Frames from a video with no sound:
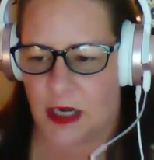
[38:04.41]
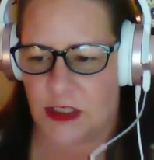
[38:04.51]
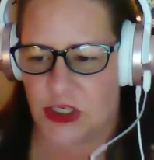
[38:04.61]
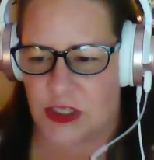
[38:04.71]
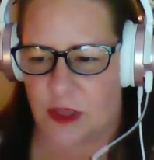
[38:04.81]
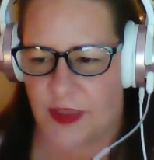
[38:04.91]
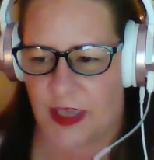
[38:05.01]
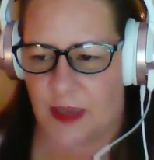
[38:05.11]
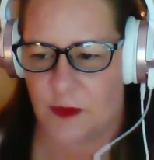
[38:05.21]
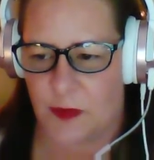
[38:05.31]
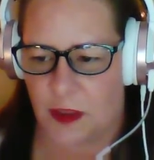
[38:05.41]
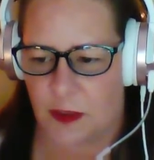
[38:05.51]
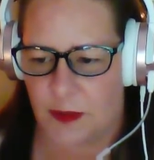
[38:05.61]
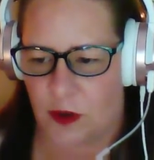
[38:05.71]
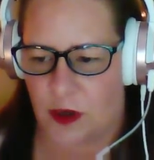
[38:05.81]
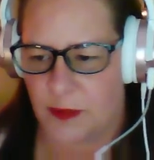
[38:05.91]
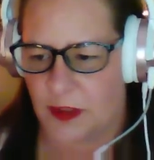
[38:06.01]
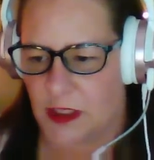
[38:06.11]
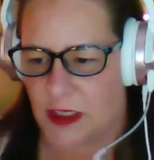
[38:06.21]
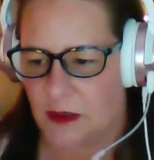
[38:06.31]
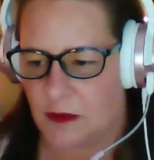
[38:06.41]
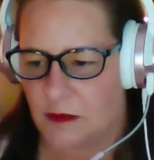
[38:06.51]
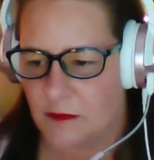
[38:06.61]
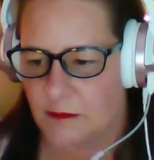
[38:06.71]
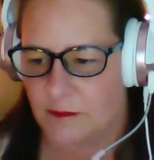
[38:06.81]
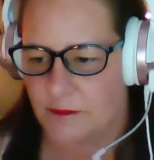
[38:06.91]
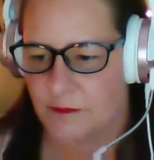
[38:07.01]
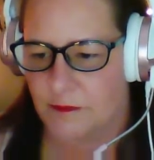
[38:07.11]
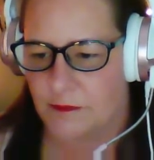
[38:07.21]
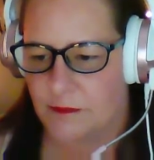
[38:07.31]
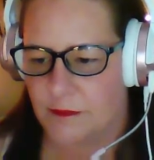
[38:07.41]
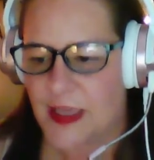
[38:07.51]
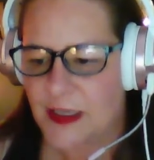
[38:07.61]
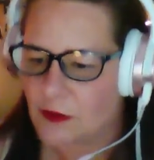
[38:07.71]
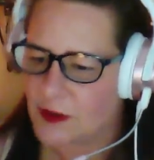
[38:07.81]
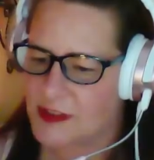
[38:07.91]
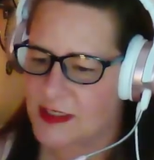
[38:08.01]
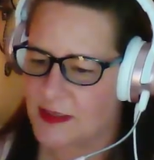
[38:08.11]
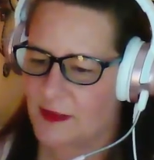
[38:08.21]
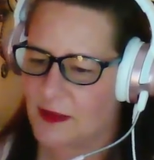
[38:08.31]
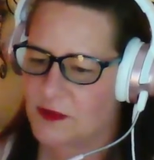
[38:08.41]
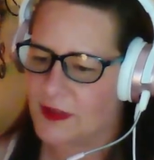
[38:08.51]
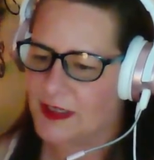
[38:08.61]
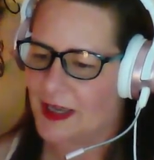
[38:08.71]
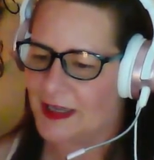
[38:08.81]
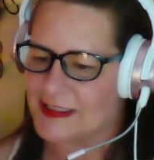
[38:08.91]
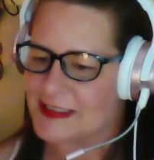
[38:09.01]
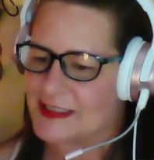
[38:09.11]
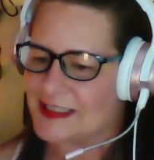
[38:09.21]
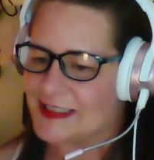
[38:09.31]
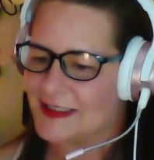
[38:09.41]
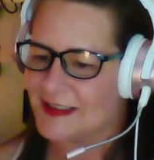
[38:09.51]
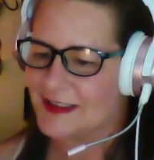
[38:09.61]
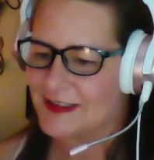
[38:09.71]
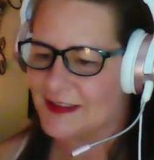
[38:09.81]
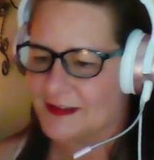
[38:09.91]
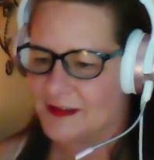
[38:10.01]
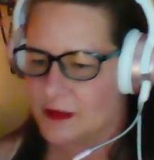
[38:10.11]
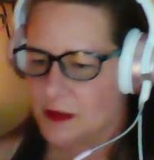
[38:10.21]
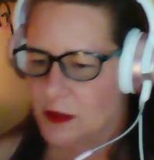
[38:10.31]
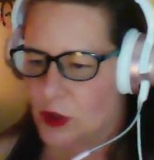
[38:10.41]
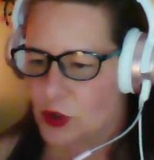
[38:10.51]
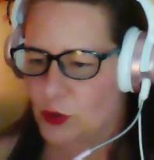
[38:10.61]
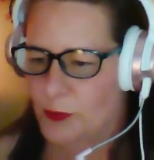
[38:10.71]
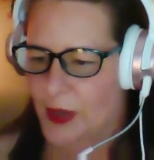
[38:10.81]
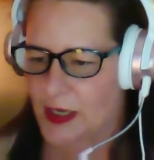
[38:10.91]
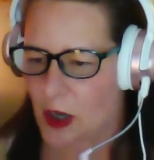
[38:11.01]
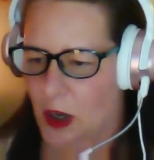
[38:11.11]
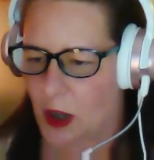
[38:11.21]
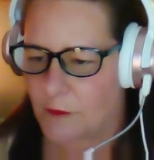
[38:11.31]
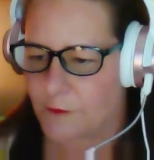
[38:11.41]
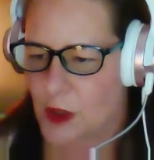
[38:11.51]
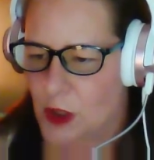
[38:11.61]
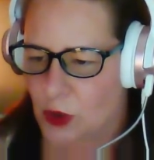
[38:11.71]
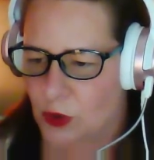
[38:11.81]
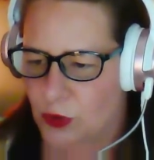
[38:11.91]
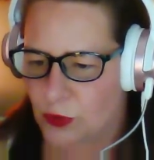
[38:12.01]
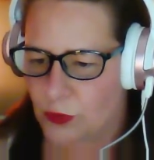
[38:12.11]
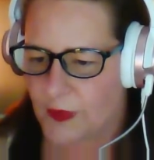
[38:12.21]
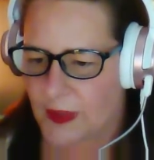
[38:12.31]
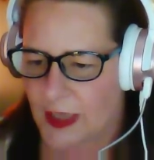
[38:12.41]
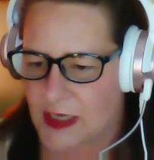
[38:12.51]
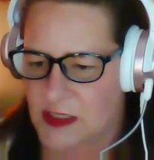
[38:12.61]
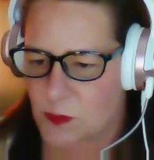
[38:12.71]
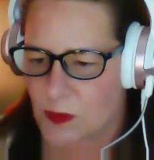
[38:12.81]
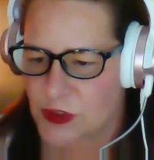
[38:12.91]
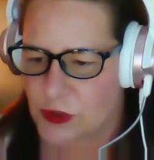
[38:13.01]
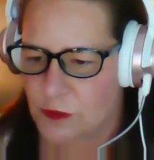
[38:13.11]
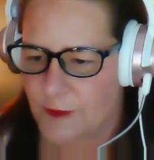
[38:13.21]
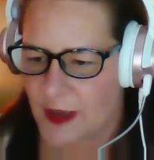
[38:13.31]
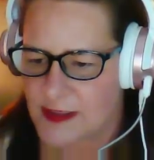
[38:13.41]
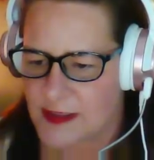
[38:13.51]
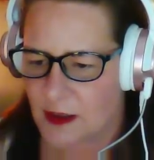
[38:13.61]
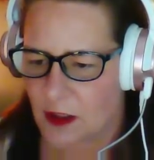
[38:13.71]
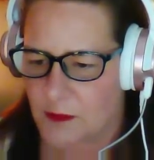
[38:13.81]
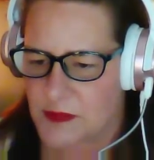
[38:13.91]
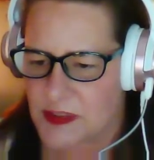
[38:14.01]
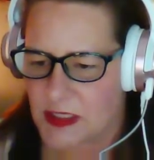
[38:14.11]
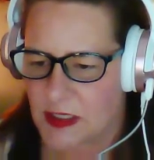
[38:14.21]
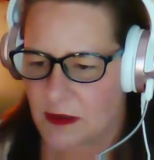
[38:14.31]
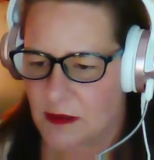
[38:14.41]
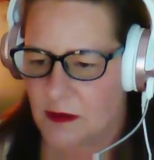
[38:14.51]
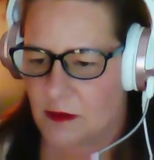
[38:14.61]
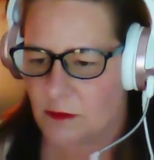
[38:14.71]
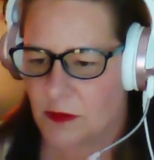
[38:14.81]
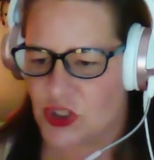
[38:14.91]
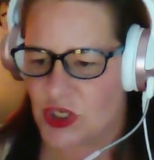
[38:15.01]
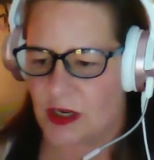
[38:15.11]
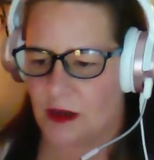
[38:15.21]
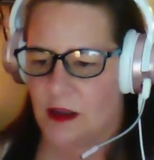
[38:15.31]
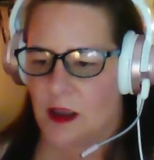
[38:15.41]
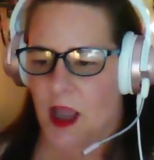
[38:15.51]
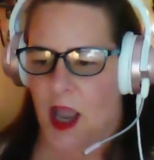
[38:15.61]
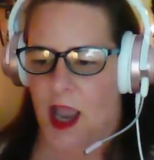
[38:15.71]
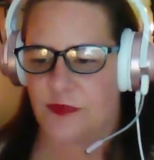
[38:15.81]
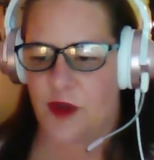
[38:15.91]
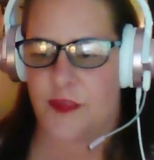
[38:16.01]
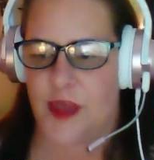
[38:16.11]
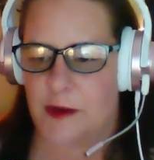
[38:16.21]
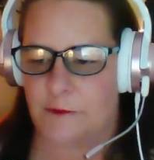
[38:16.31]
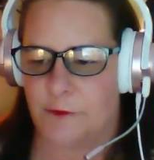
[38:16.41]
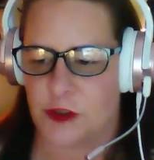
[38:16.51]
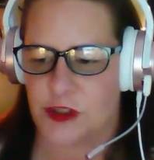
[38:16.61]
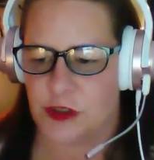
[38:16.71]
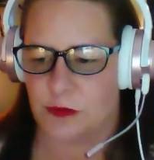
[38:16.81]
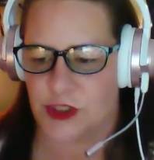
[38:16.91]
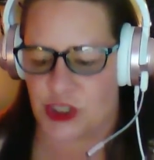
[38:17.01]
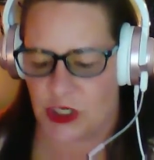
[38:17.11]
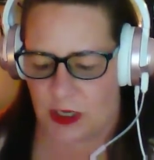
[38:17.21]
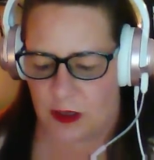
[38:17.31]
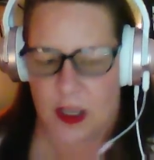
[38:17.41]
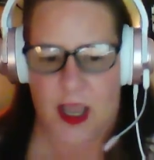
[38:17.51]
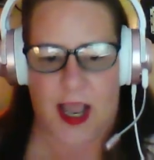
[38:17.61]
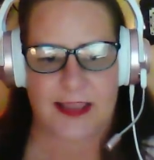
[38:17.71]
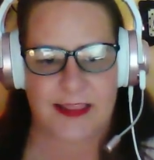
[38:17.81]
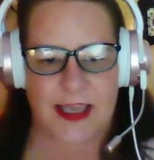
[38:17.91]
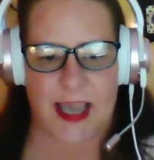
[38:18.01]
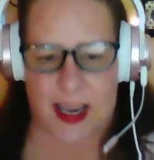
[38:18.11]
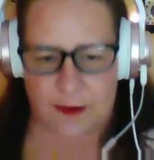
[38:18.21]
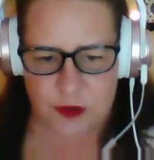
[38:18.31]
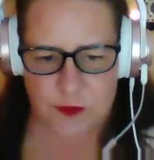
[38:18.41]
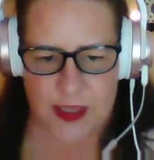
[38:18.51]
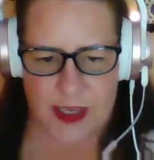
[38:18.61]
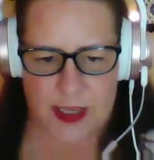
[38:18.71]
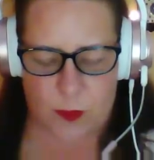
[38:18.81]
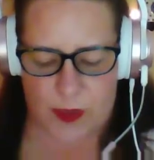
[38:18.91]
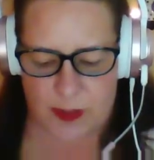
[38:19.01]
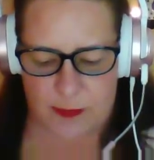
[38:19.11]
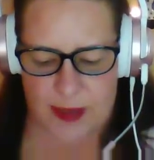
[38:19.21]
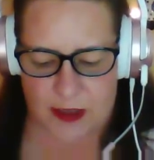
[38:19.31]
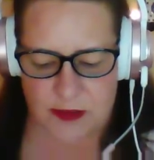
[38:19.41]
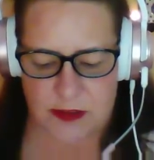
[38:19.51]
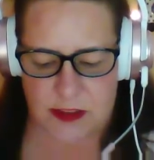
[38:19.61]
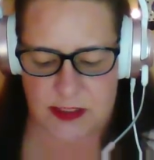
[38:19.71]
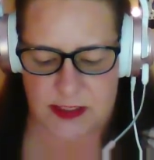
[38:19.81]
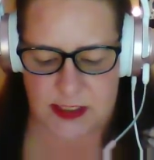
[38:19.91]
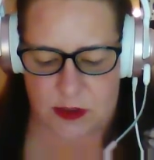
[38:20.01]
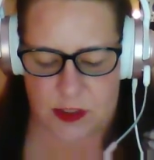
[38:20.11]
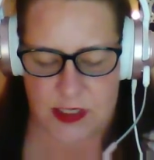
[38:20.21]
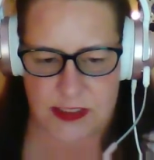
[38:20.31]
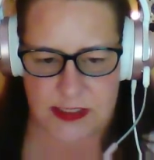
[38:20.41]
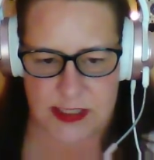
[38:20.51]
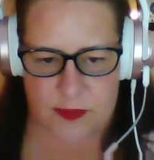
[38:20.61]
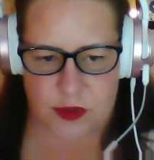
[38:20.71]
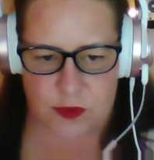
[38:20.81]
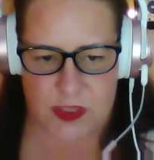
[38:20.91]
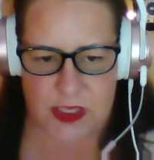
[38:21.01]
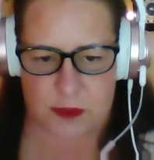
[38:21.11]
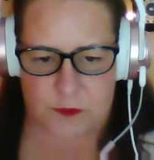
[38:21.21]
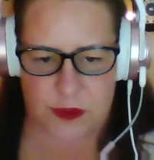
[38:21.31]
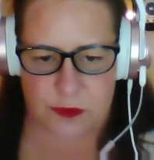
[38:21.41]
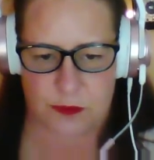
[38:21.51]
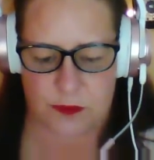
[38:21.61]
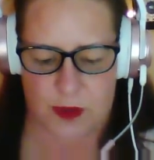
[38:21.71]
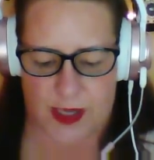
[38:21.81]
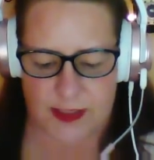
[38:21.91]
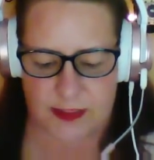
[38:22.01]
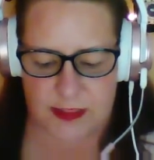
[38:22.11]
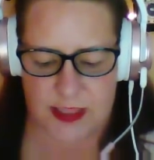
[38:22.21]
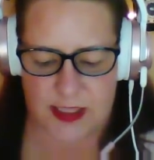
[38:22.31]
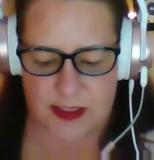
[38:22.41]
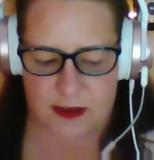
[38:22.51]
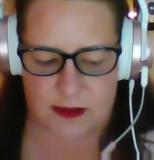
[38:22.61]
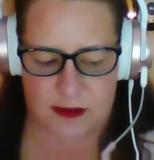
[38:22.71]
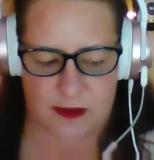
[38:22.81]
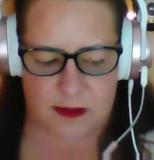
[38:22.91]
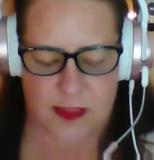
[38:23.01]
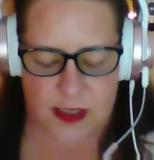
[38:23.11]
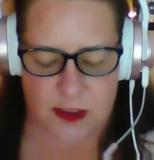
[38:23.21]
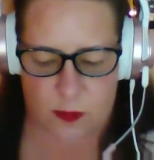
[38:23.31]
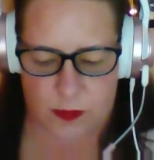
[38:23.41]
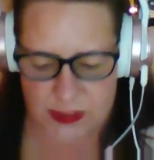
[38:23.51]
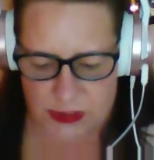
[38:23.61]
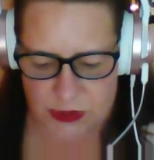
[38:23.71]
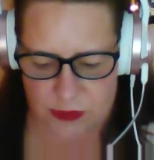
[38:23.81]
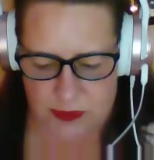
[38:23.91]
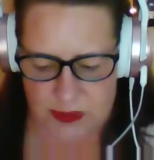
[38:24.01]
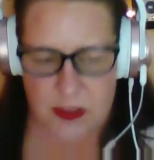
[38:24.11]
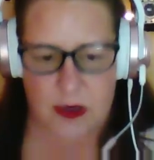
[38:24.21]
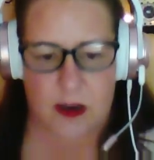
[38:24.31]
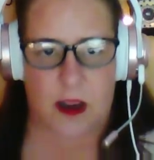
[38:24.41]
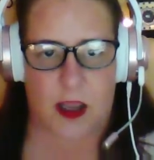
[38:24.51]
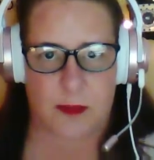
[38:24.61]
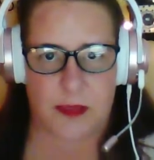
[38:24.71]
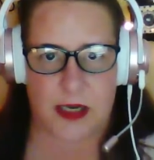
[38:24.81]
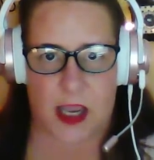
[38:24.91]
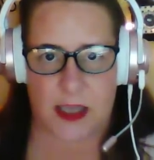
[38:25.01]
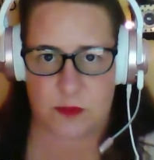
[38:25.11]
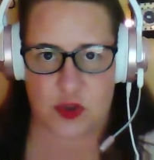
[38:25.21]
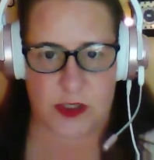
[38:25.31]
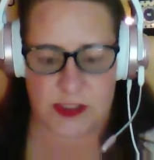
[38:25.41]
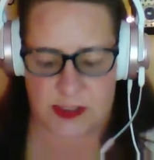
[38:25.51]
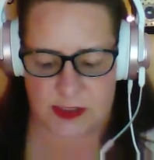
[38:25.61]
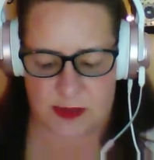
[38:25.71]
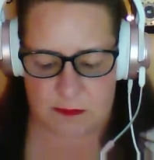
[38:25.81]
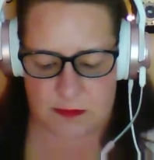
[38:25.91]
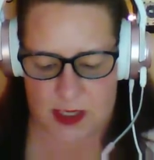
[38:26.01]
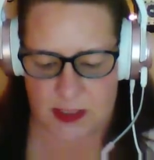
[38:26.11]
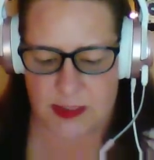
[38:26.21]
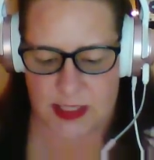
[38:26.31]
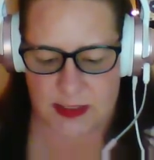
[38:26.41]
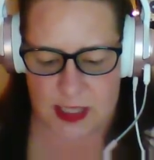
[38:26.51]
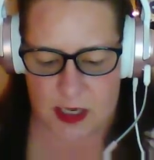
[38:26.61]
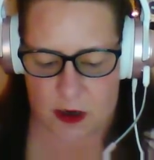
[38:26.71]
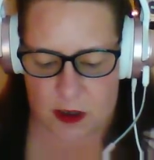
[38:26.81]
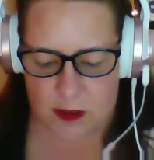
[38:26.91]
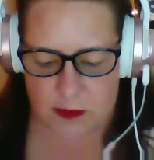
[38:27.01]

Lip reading: And I just thought that gave him a little bit of credibility. Thank you, Christina. That was really nice. Who paid off who? The case was too fast and clumsy. Regina. I thought that at first too, Regina. I think after they went back to see Chris and they're doing the interview, I think they know what they're doing. I mean, I am trusting them. I think they are.